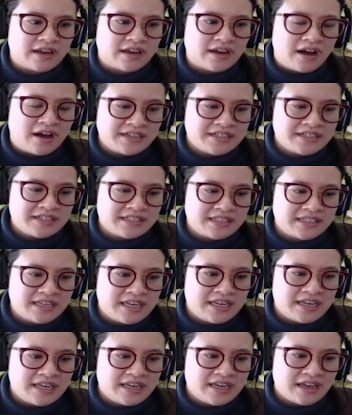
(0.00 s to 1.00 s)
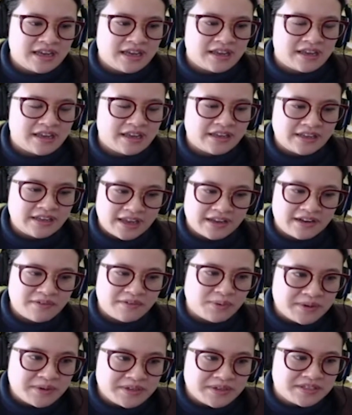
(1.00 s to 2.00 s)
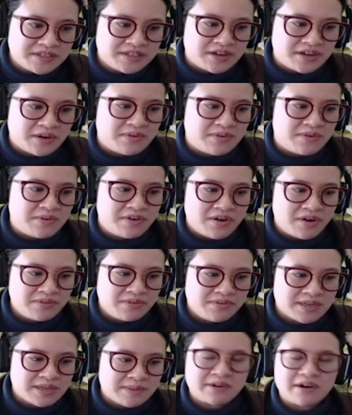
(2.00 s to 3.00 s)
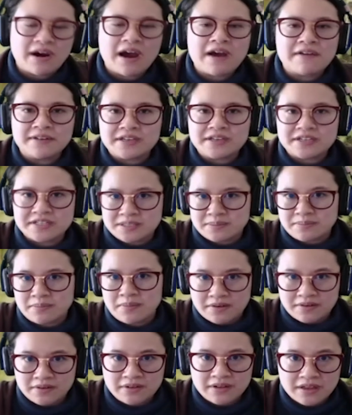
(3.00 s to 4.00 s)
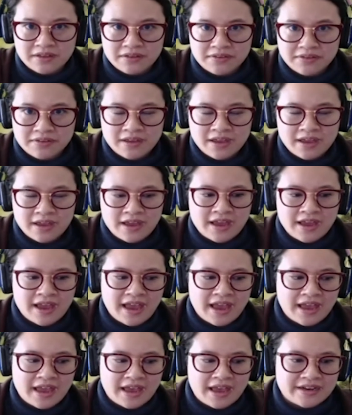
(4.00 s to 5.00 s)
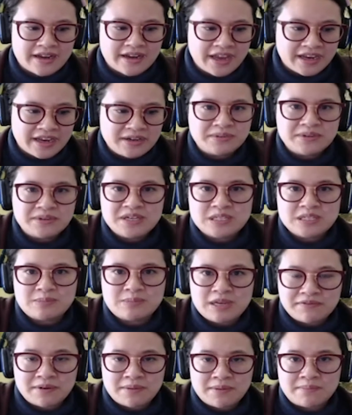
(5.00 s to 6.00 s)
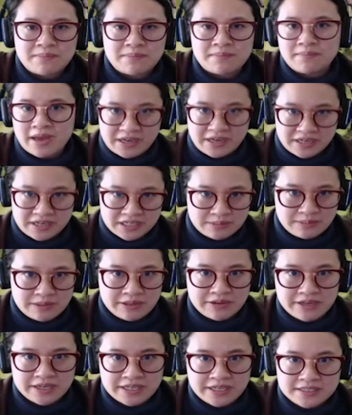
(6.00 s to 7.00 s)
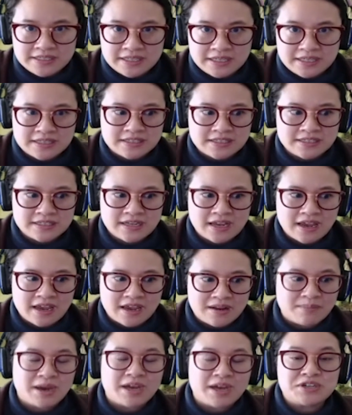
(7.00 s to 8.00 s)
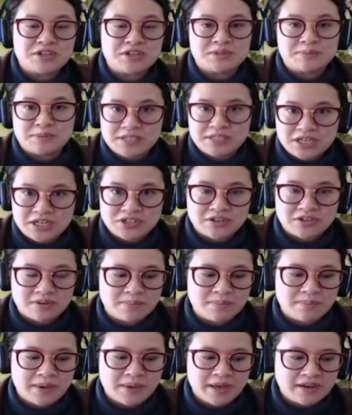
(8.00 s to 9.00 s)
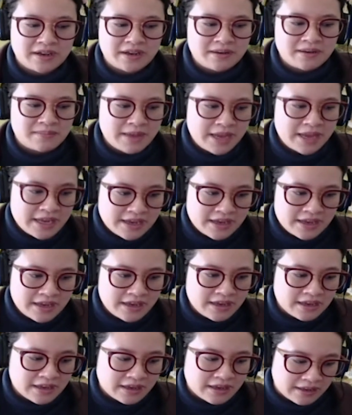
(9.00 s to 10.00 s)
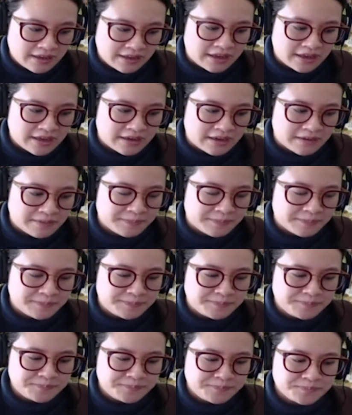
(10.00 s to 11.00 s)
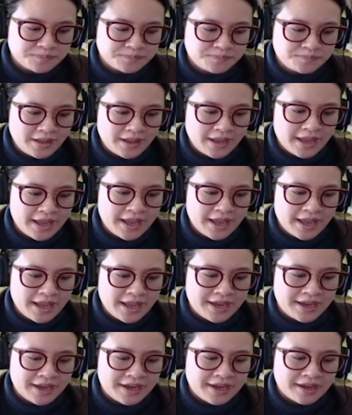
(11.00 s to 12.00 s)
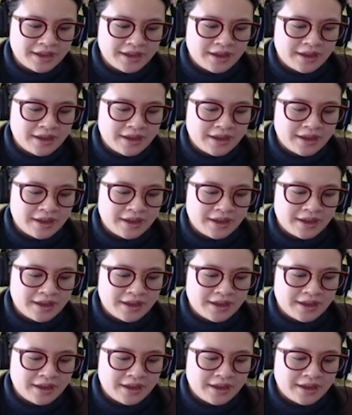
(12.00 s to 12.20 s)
honestly, and of course, no demographic is a monolith. And I can only speak from my experiences and my interpretation. But in making Killian I